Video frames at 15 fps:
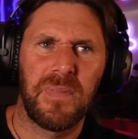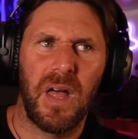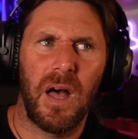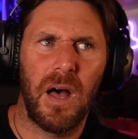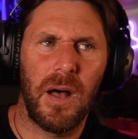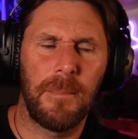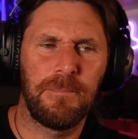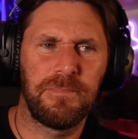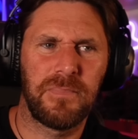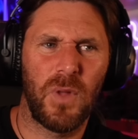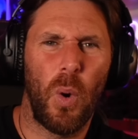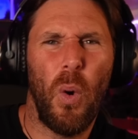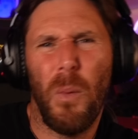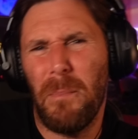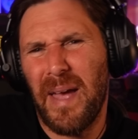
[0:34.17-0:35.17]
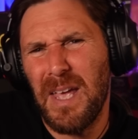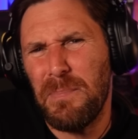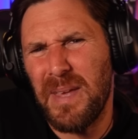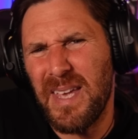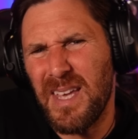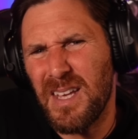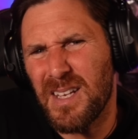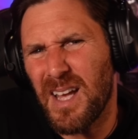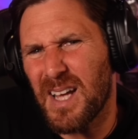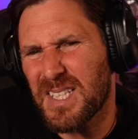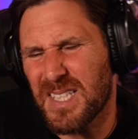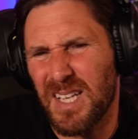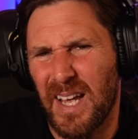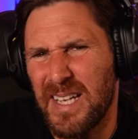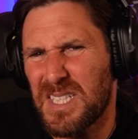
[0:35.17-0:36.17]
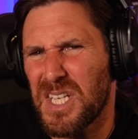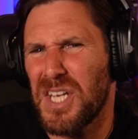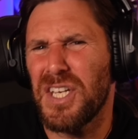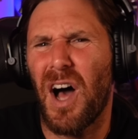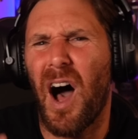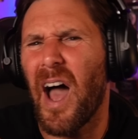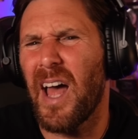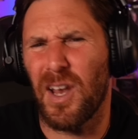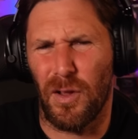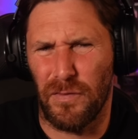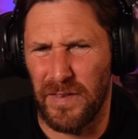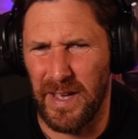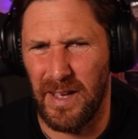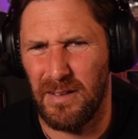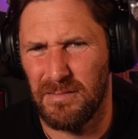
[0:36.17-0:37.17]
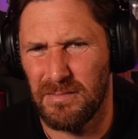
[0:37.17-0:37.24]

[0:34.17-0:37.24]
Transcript: Um, or maybe a slight denial of it.